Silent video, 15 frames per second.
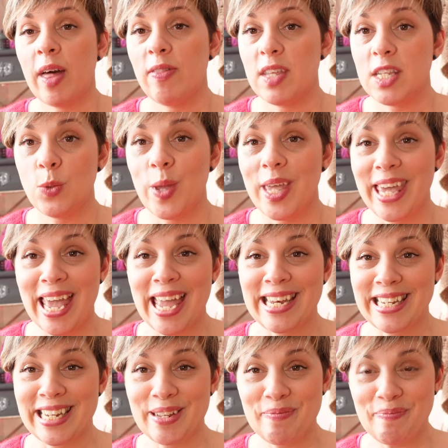that this
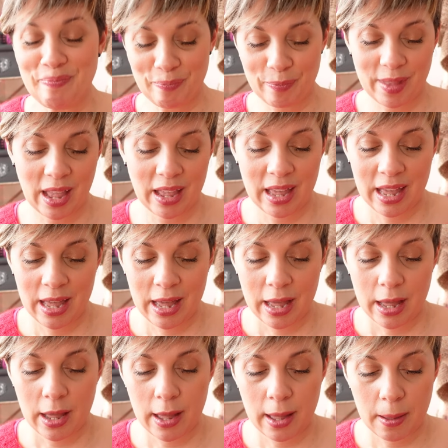weekend.
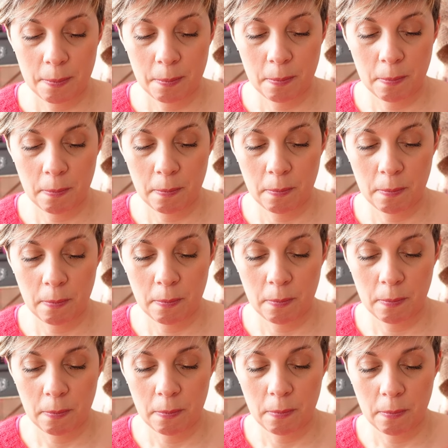
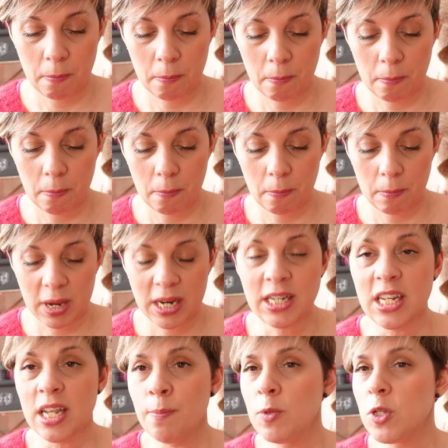In
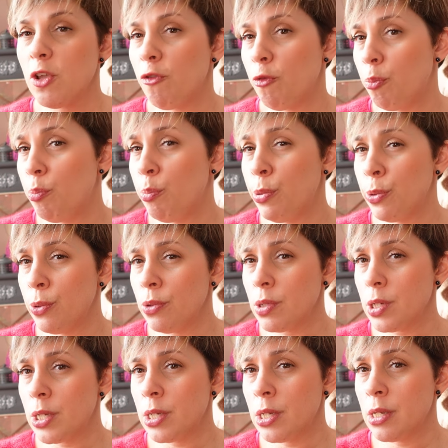terms of
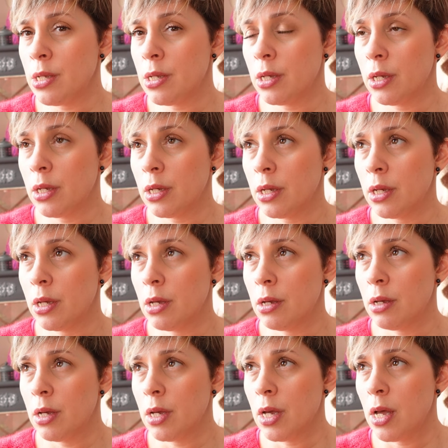books,
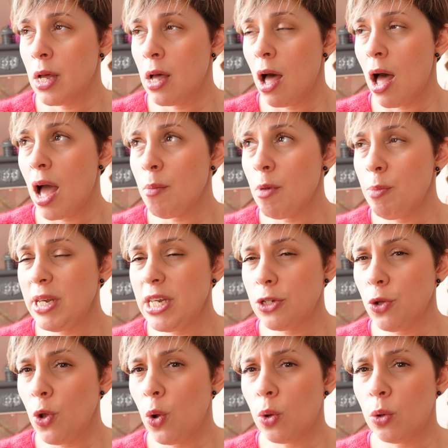I'm a bit
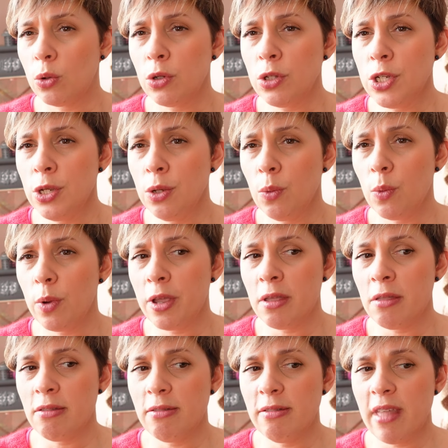on hold
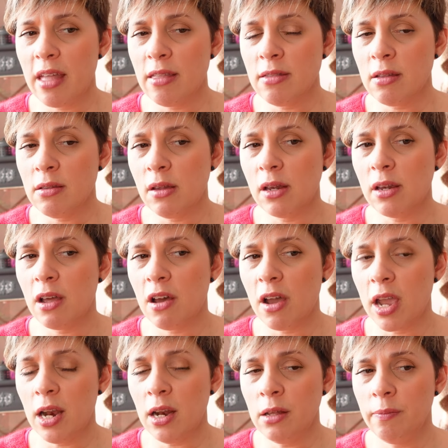with Death on the
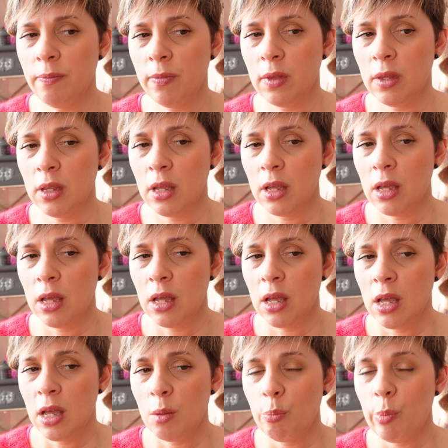Nile,
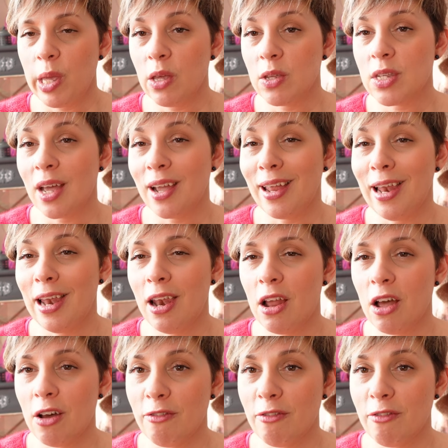because I don't